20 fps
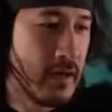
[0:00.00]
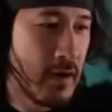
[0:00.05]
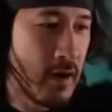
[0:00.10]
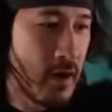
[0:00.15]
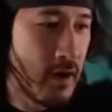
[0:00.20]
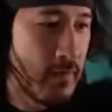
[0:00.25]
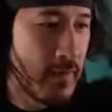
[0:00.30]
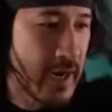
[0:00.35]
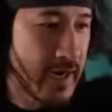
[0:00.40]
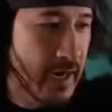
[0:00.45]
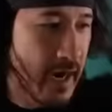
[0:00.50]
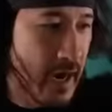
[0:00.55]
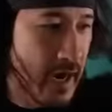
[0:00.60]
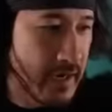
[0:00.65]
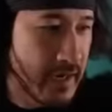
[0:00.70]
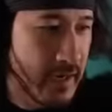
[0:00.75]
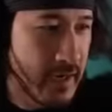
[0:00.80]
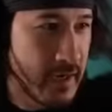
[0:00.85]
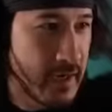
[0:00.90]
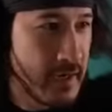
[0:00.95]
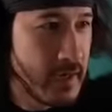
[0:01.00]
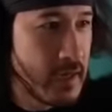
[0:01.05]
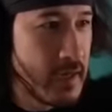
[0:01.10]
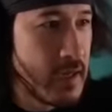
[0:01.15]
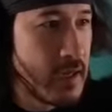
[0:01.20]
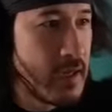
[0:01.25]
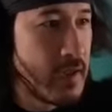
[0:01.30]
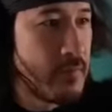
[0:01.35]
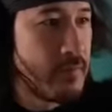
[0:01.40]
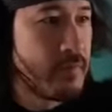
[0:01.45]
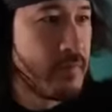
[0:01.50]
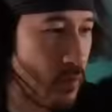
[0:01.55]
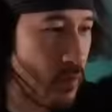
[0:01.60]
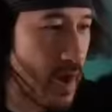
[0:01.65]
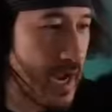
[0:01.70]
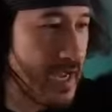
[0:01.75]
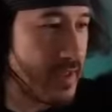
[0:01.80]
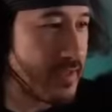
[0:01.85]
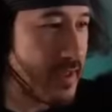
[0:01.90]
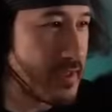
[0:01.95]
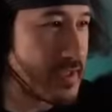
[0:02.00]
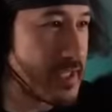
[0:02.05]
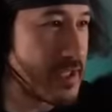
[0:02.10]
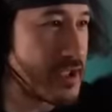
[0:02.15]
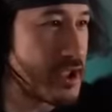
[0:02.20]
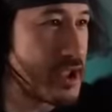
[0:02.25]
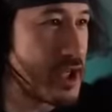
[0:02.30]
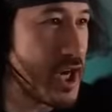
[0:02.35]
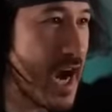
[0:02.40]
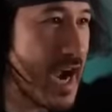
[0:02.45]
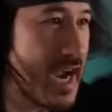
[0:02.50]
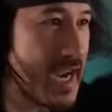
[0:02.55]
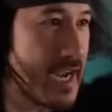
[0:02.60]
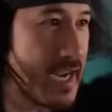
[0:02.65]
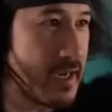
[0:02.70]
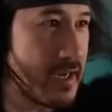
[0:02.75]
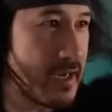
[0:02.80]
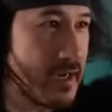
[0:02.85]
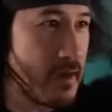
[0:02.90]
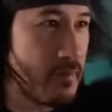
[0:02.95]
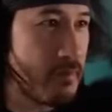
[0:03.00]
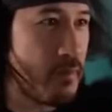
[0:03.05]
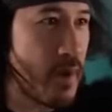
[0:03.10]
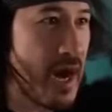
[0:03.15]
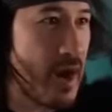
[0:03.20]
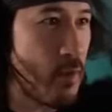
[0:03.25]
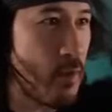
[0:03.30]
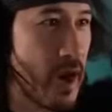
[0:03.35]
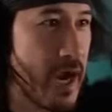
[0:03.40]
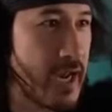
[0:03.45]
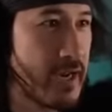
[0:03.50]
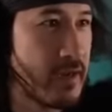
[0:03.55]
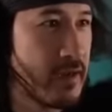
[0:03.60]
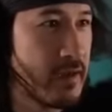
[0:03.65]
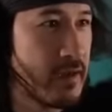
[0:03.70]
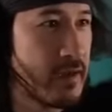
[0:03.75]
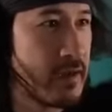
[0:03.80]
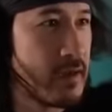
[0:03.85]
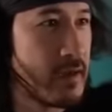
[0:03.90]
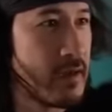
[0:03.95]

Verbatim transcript: Oh my god. scary. Wade, there's a giant but Wade.